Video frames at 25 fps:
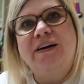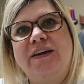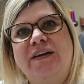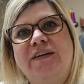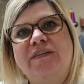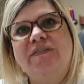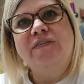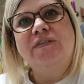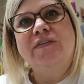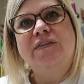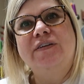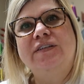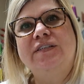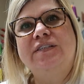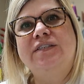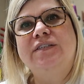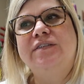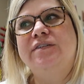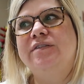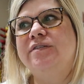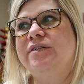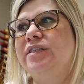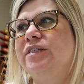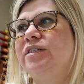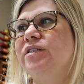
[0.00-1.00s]
I am going
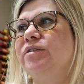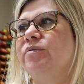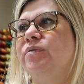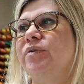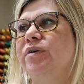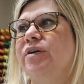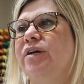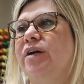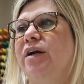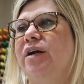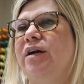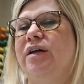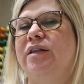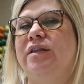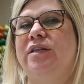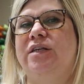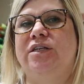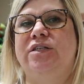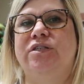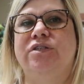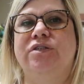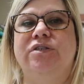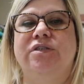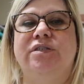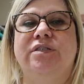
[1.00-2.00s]
to get to work on
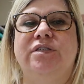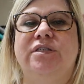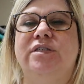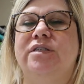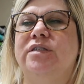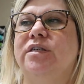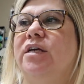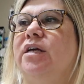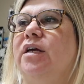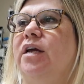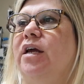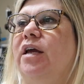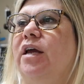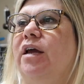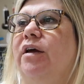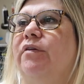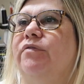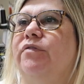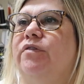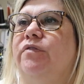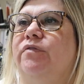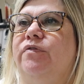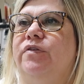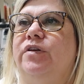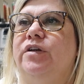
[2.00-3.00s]
these shirts. I
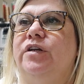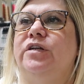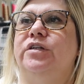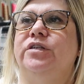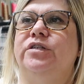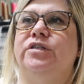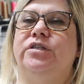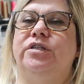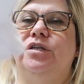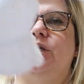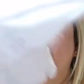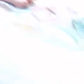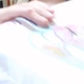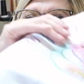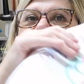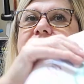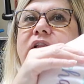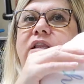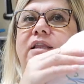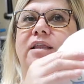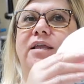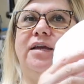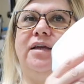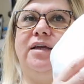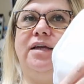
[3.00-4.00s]
have to finish,
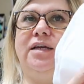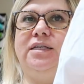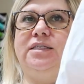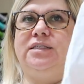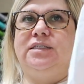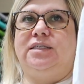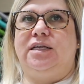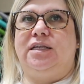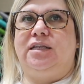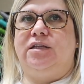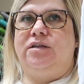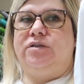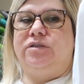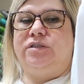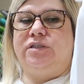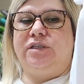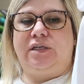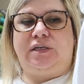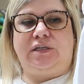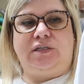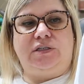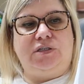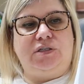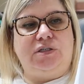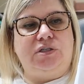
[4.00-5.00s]
like I said,
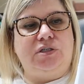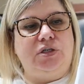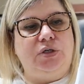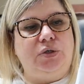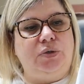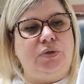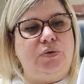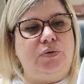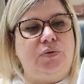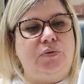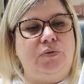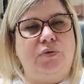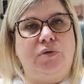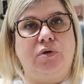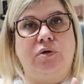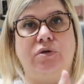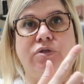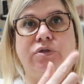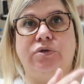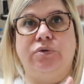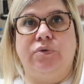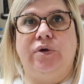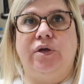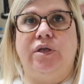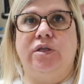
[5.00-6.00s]

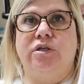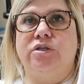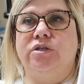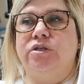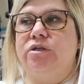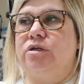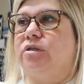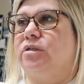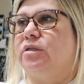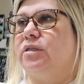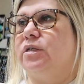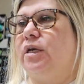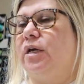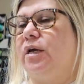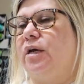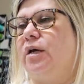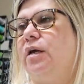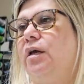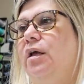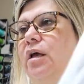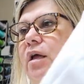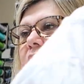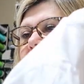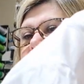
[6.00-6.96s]
there's three other shirts that